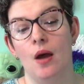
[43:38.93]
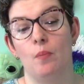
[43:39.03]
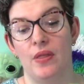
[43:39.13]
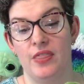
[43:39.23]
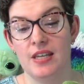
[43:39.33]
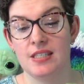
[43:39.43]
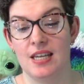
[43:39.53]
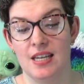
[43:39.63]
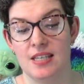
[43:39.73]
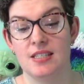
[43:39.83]
But this
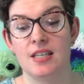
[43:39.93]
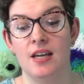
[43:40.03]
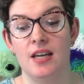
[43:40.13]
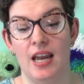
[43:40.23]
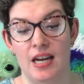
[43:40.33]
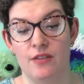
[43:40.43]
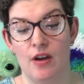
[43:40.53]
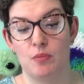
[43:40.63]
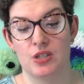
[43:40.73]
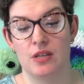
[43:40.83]
is
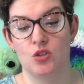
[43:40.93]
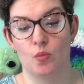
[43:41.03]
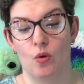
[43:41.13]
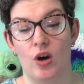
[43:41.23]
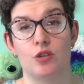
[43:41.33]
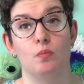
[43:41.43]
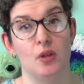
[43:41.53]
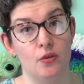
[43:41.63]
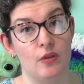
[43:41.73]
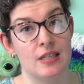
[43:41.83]
85% superwash
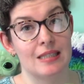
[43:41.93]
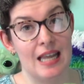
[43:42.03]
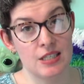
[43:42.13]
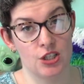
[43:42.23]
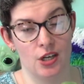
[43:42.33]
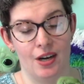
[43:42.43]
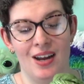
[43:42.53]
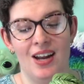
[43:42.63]
blue-faced Leicester,